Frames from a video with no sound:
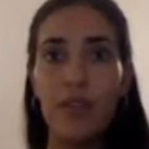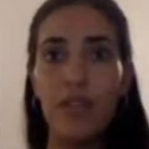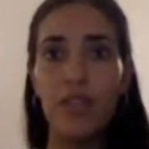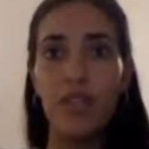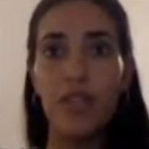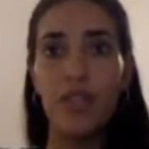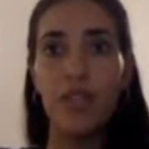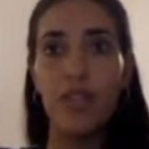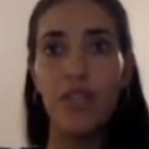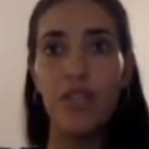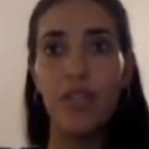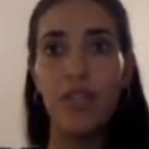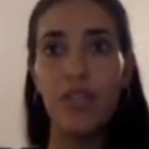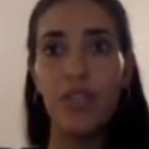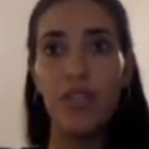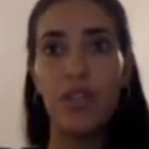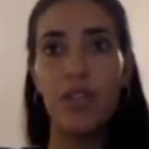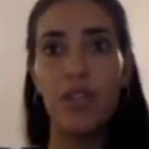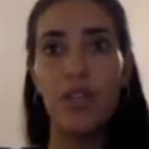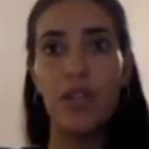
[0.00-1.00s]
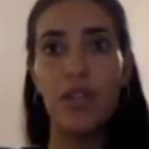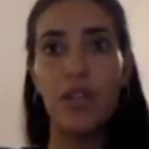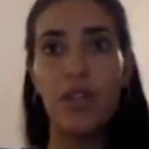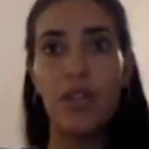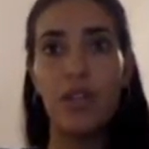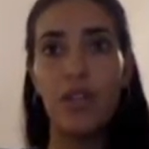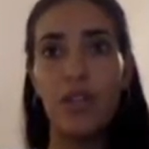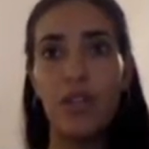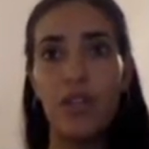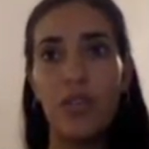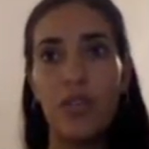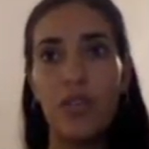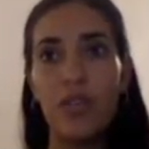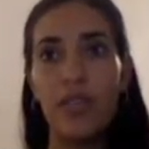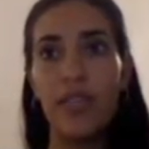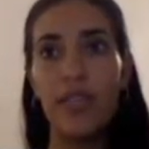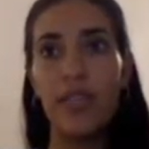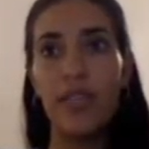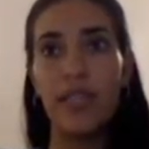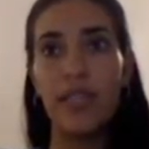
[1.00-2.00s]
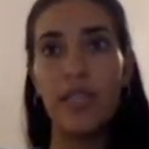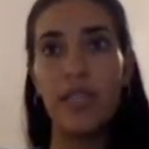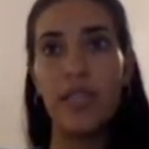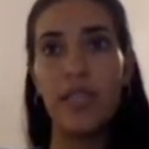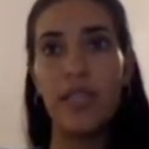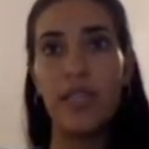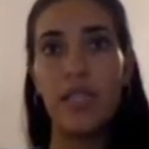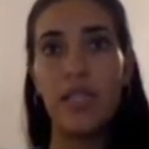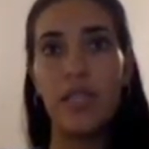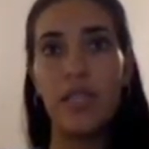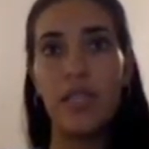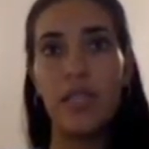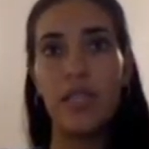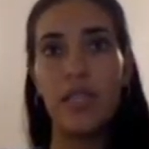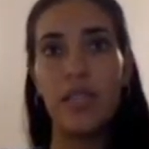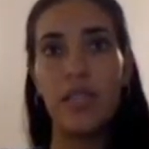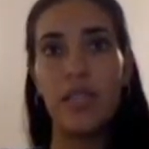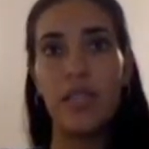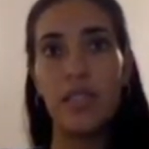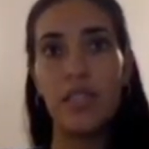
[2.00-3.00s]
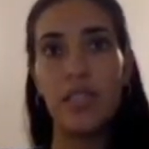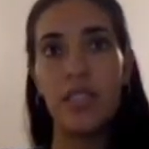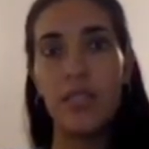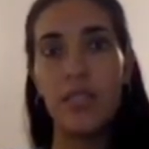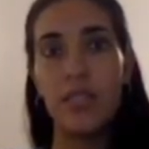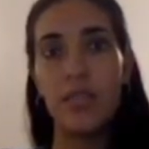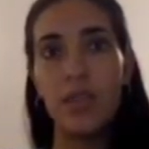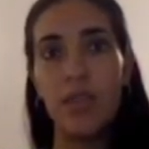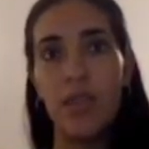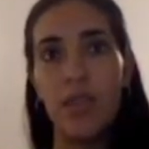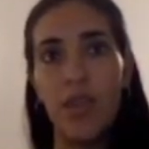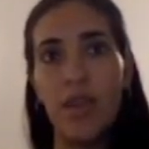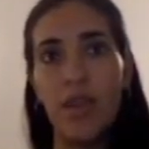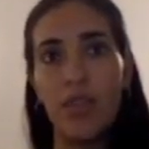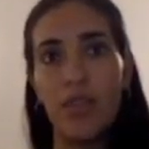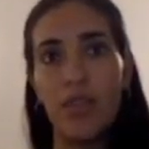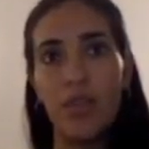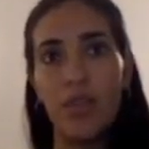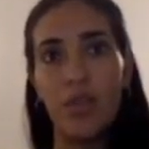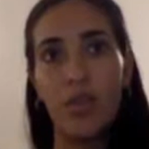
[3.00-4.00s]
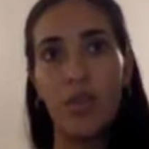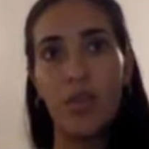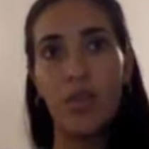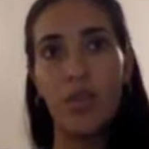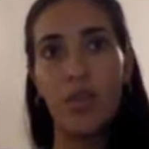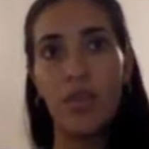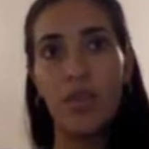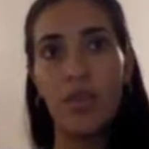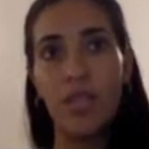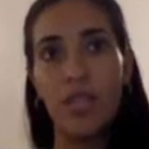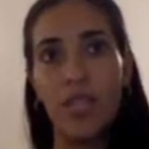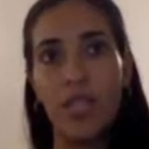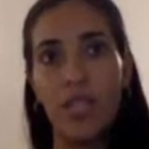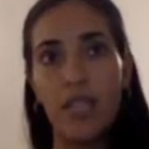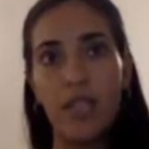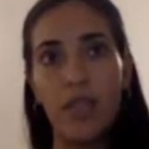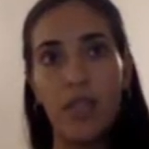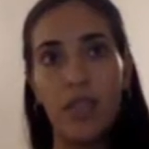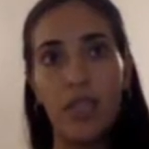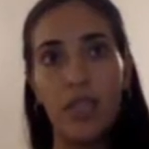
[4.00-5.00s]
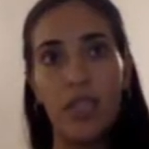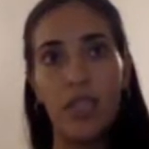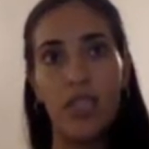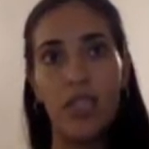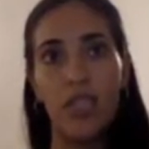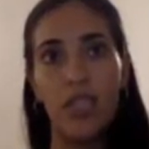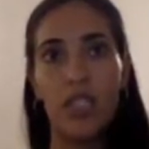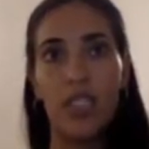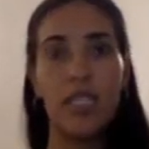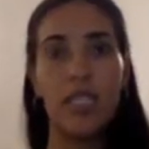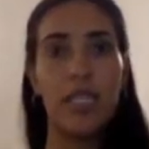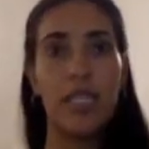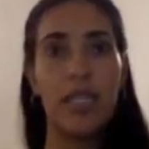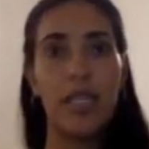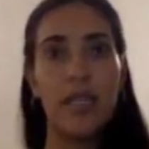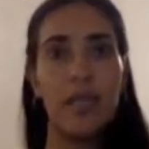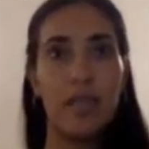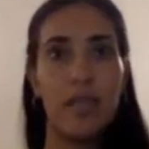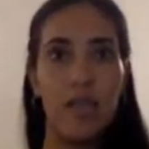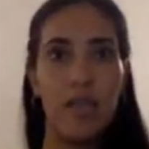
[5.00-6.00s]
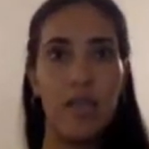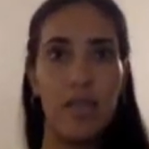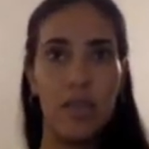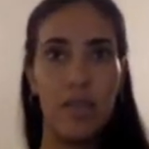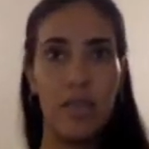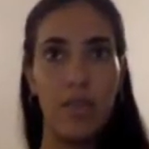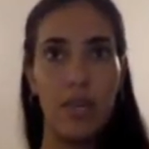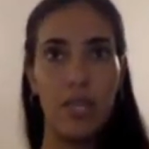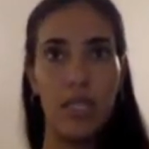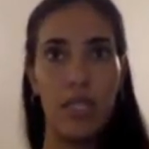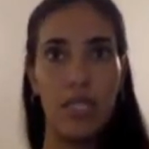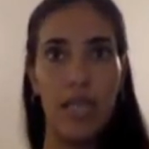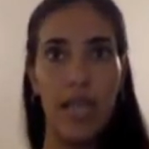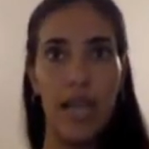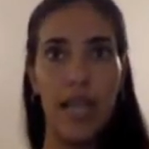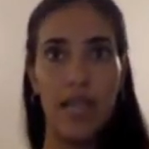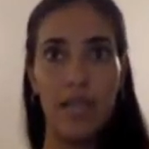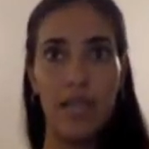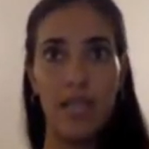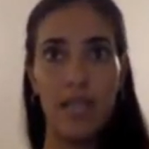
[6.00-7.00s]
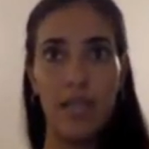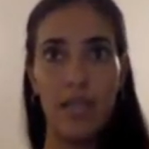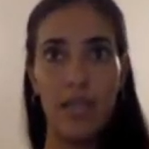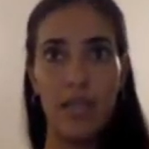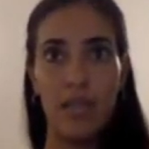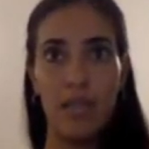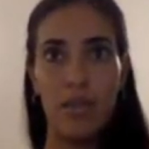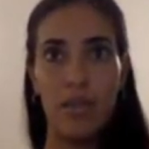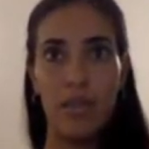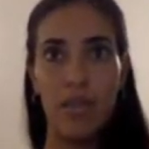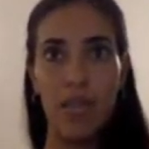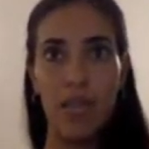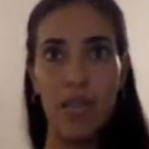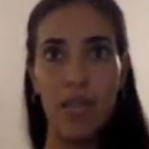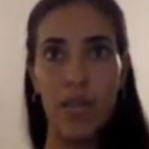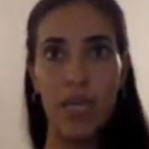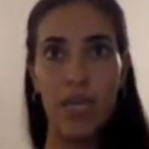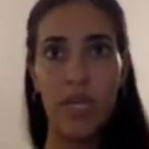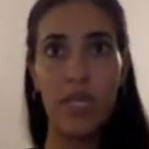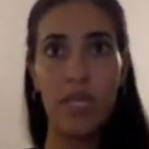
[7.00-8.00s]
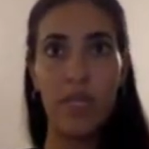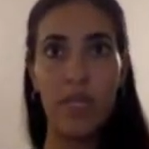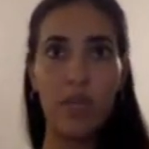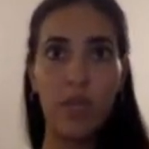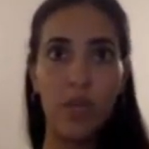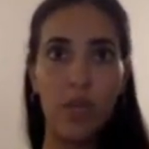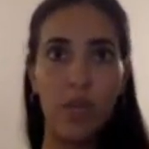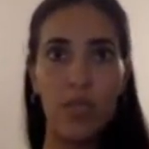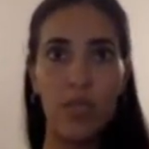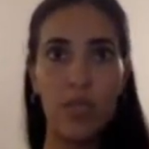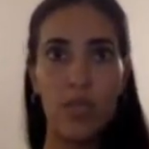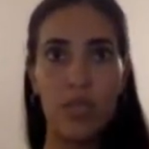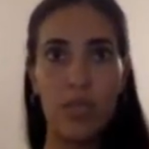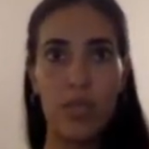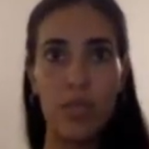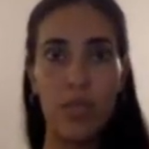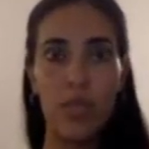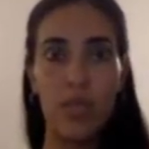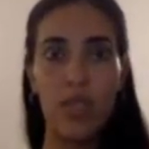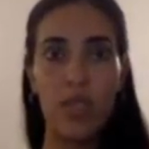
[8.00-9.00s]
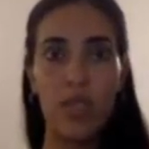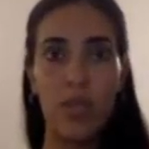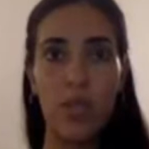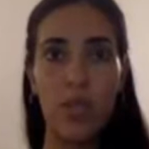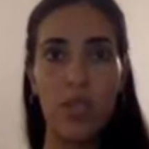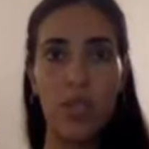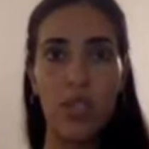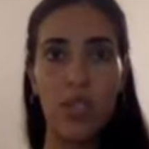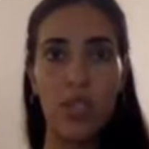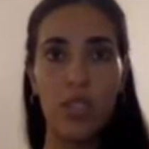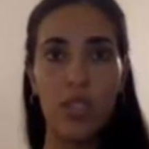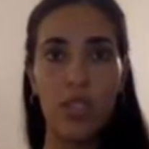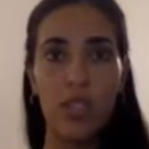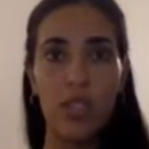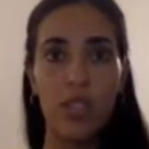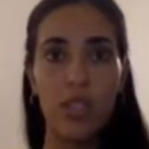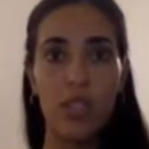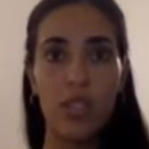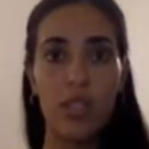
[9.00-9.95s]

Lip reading: So here you go, you've got the dates underneath, and this is the symptom graph. So on the 13th of August, you can see the person answered 3 or 4 some of these questions.